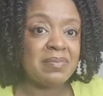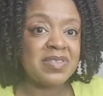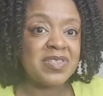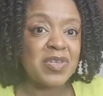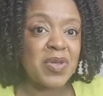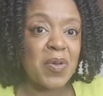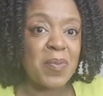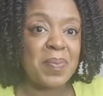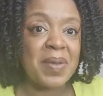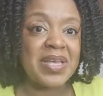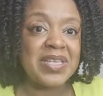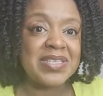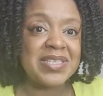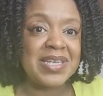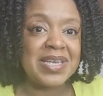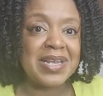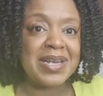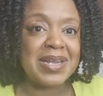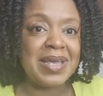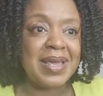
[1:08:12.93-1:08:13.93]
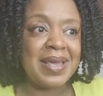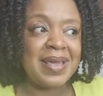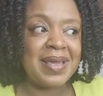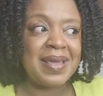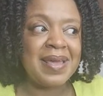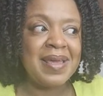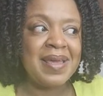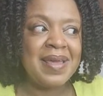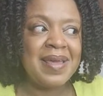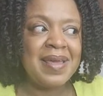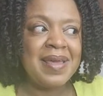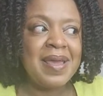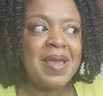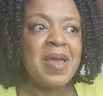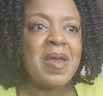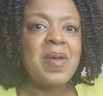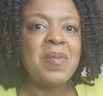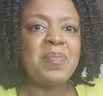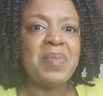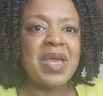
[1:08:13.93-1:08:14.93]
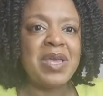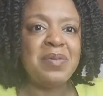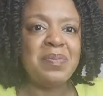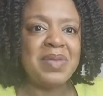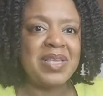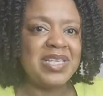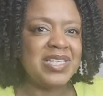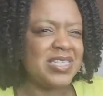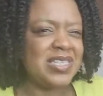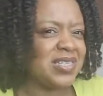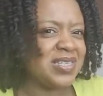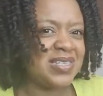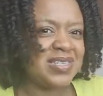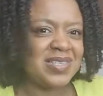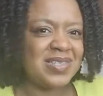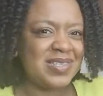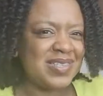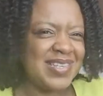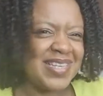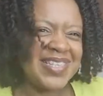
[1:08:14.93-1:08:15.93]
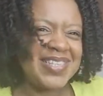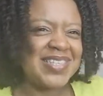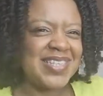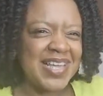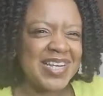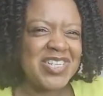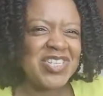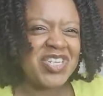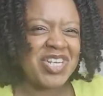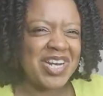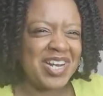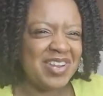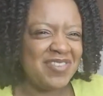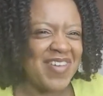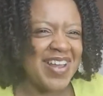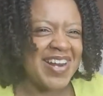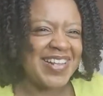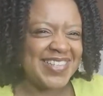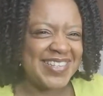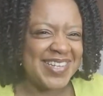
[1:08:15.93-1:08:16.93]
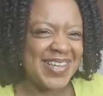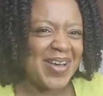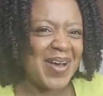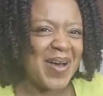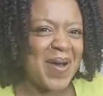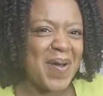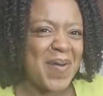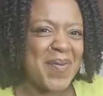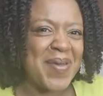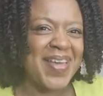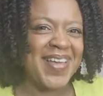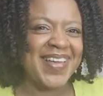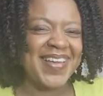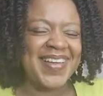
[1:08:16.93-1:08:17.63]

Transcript: So basically, baby's essentially ready to come.